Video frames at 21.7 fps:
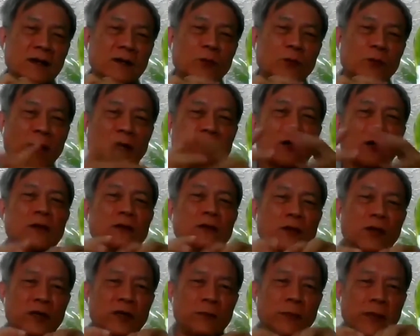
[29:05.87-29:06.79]
We are not
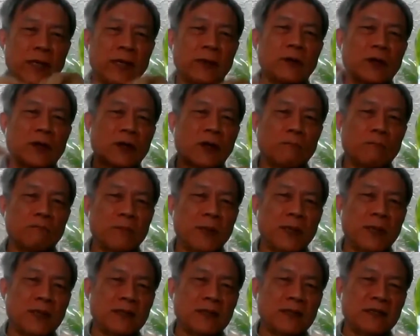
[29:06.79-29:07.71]
going to be able to
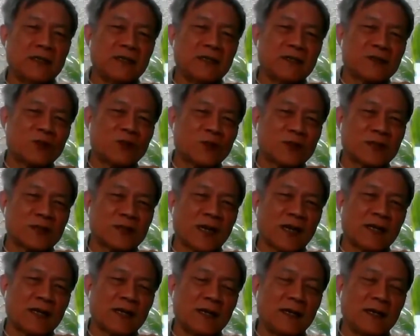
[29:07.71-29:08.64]
compete in the
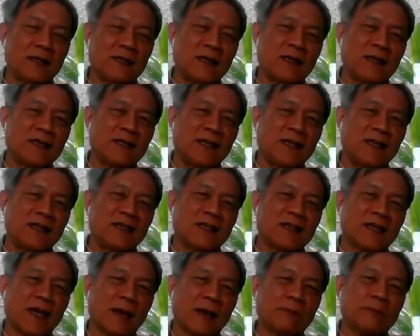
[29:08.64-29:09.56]
society, in the
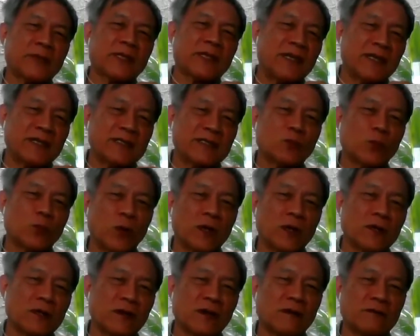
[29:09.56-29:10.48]
capitalist
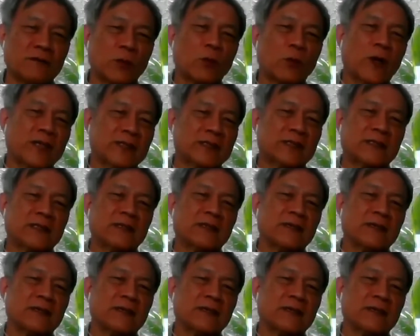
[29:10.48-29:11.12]
world of the West,